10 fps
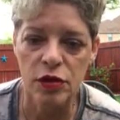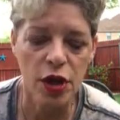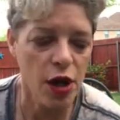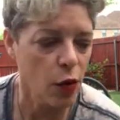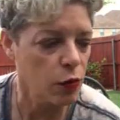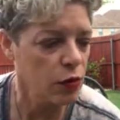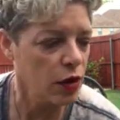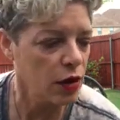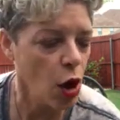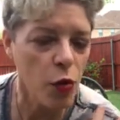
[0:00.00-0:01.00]
you know,
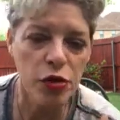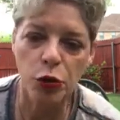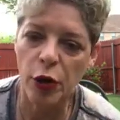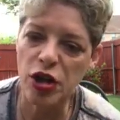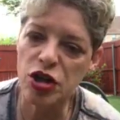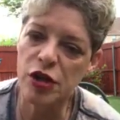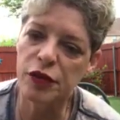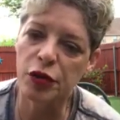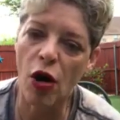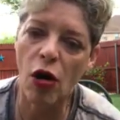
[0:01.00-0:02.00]
go in the direction
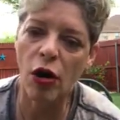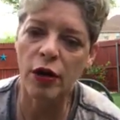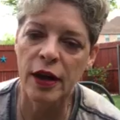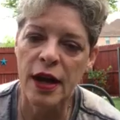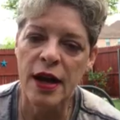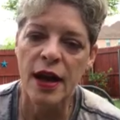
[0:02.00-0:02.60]
of your heart